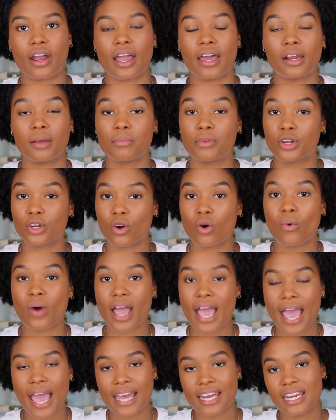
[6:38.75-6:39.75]
and I'm going to go
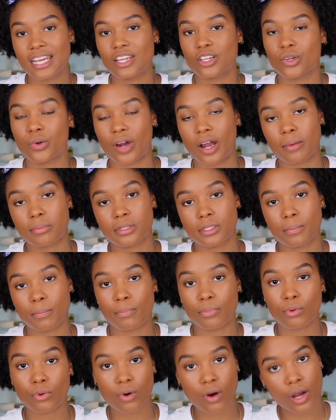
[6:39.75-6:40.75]
ahead and grab
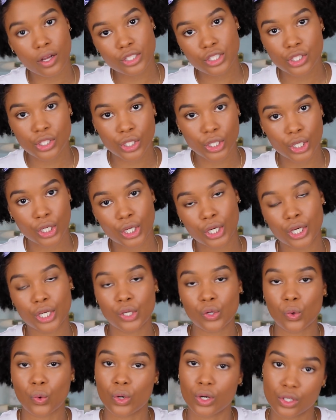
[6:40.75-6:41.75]
some bronzer
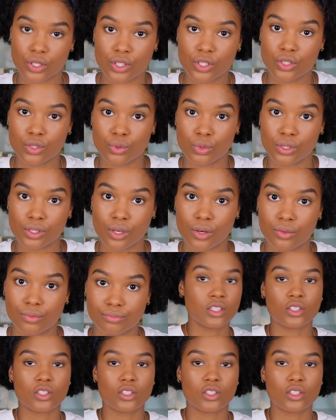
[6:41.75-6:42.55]
in order to do so.